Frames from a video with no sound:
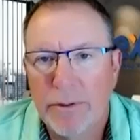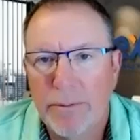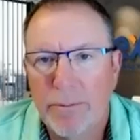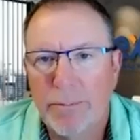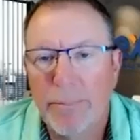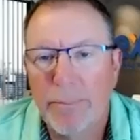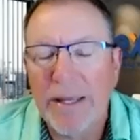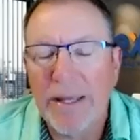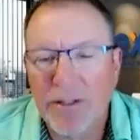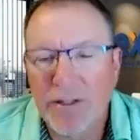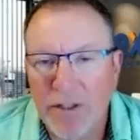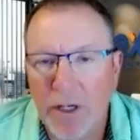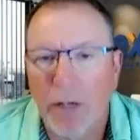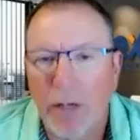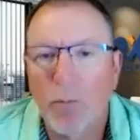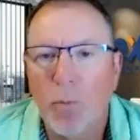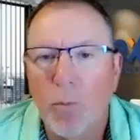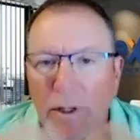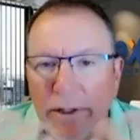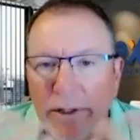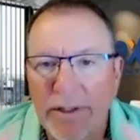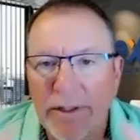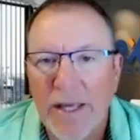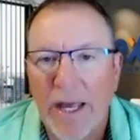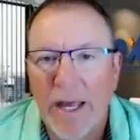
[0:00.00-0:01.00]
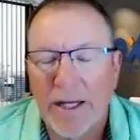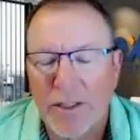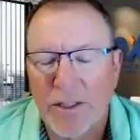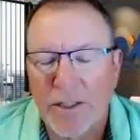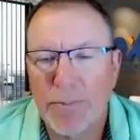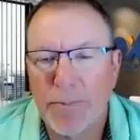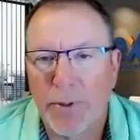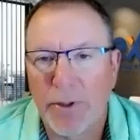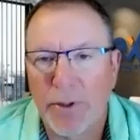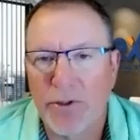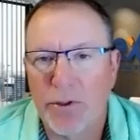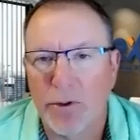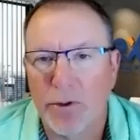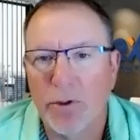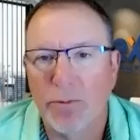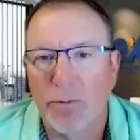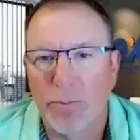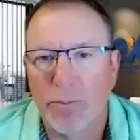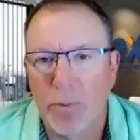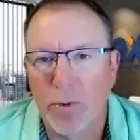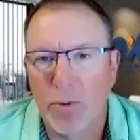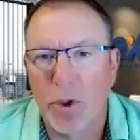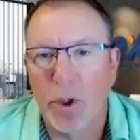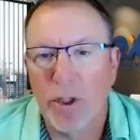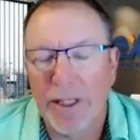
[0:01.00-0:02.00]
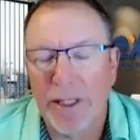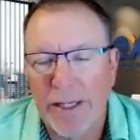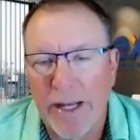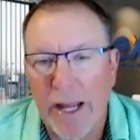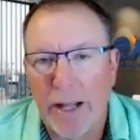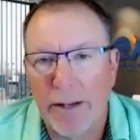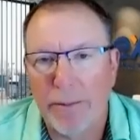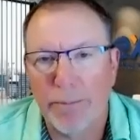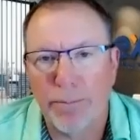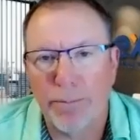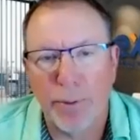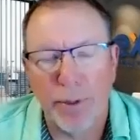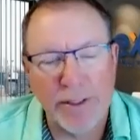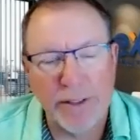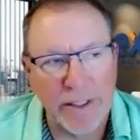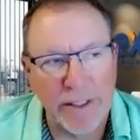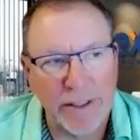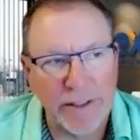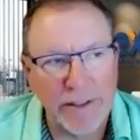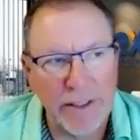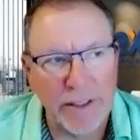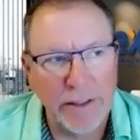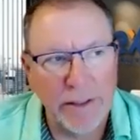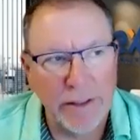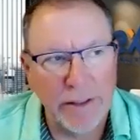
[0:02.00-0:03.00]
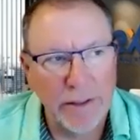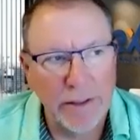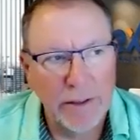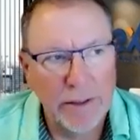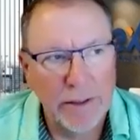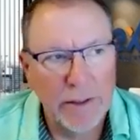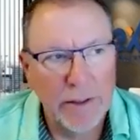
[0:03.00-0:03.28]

based on what the experts are looking at and predicting.